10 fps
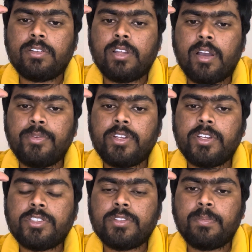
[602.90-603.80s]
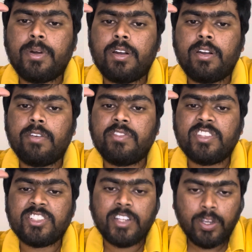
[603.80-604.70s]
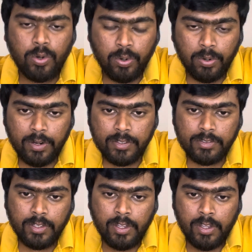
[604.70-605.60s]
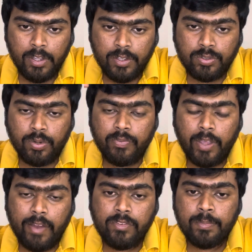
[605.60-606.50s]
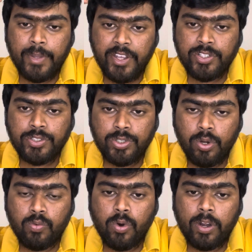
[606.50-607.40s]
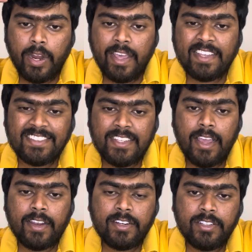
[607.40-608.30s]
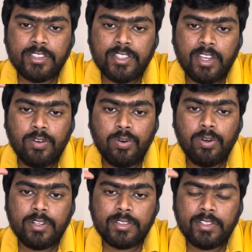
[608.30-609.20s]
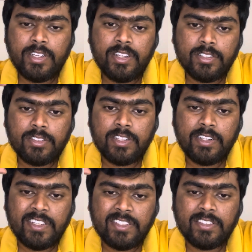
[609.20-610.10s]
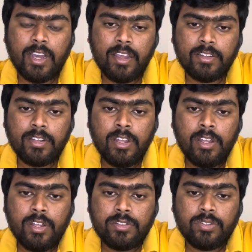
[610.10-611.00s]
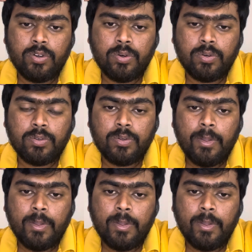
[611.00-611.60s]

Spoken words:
The communication part with the stakeholders. So we have to make sure what exactly the stakeholders needs, the design. So